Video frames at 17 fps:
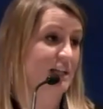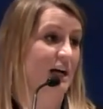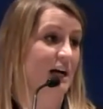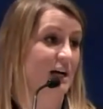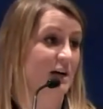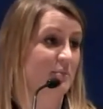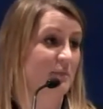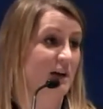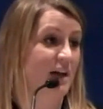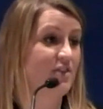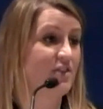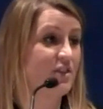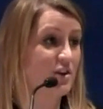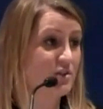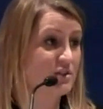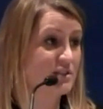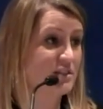And
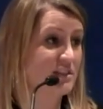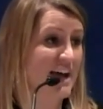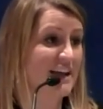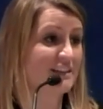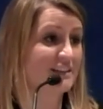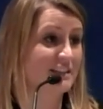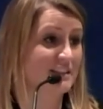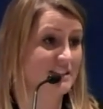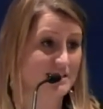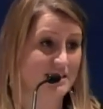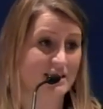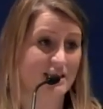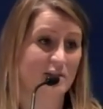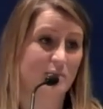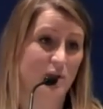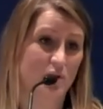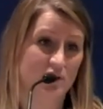that listening
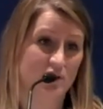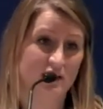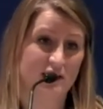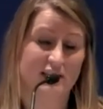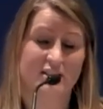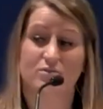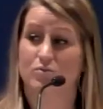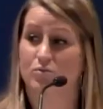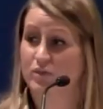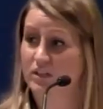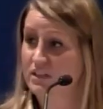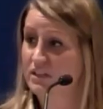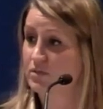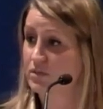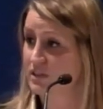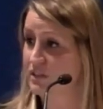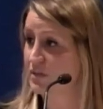component is
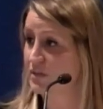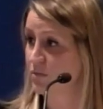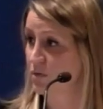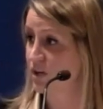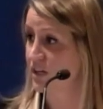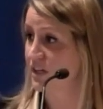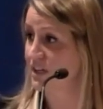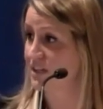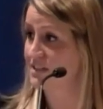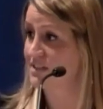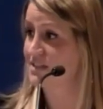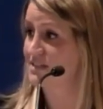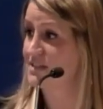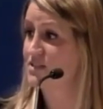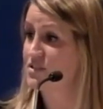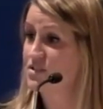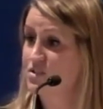really, really important. This is
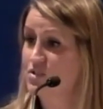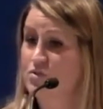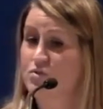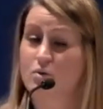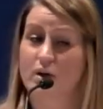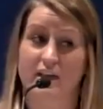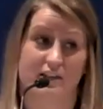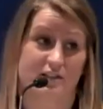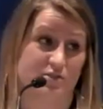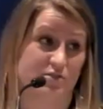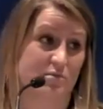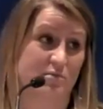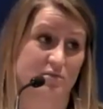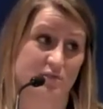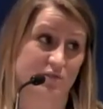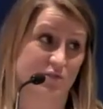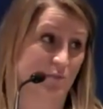a two-way stream
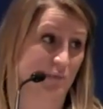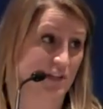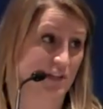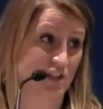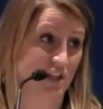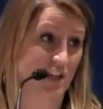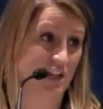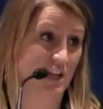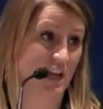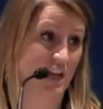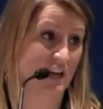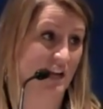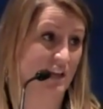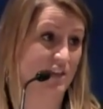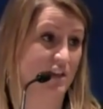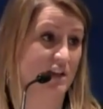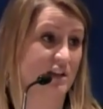of information. And
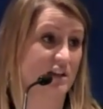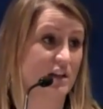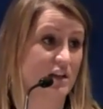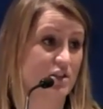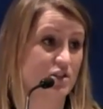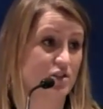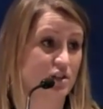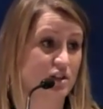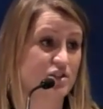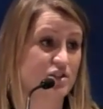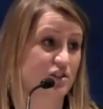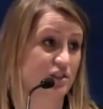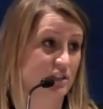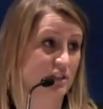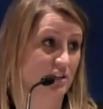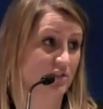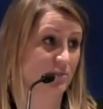I think
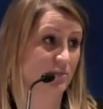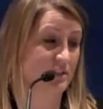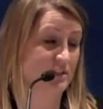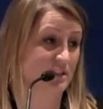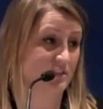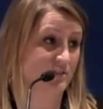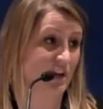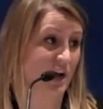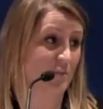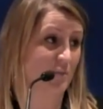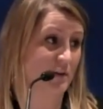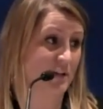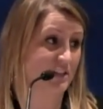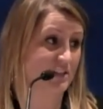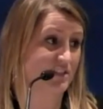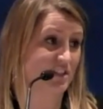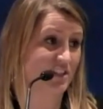traditionally governments have not
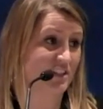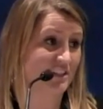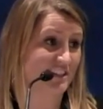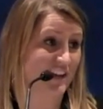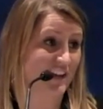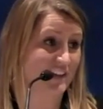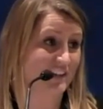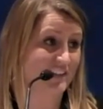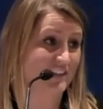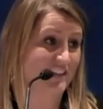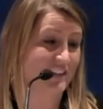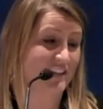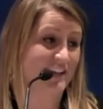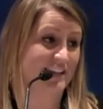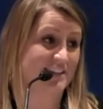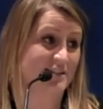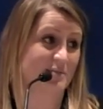been as good at that.
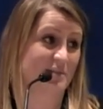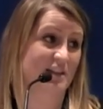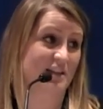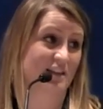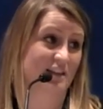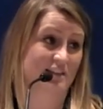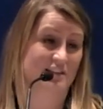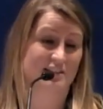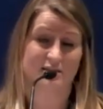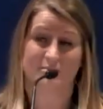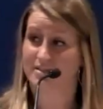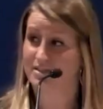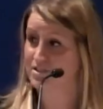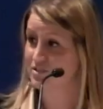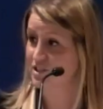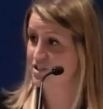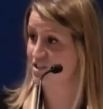It's something that this
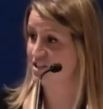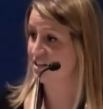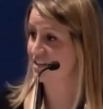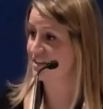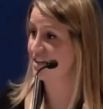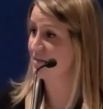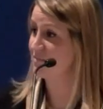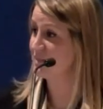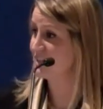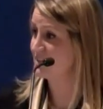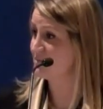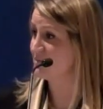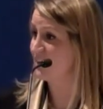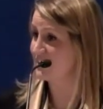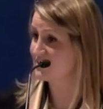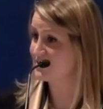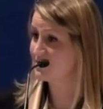administration and that me and
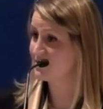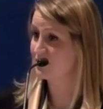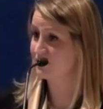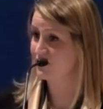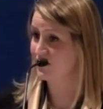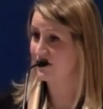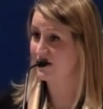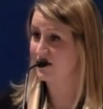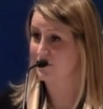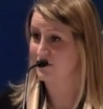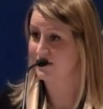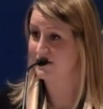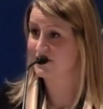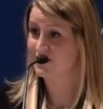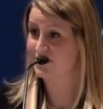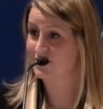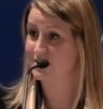my team are very committed
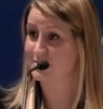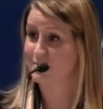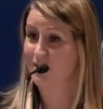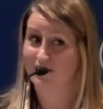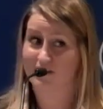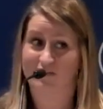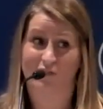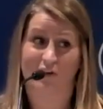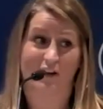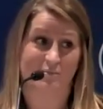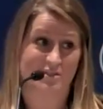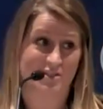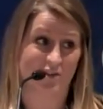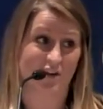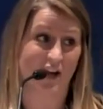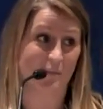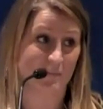to. It's part of why I'm
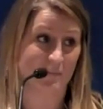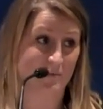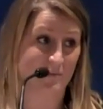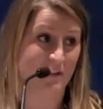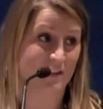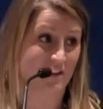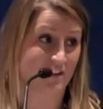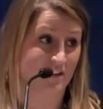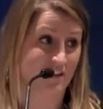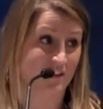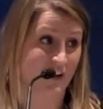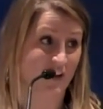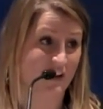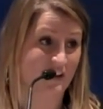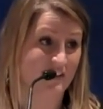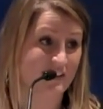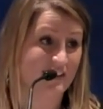so happy to be here
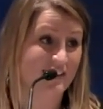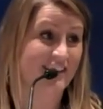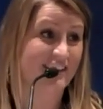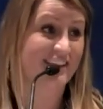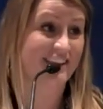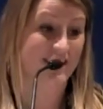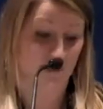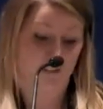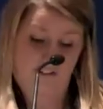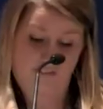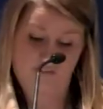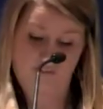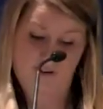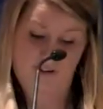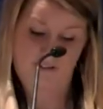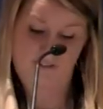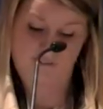today, hearing
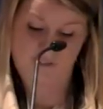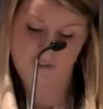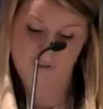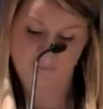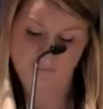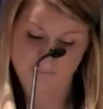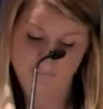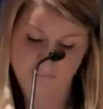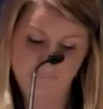from all of you.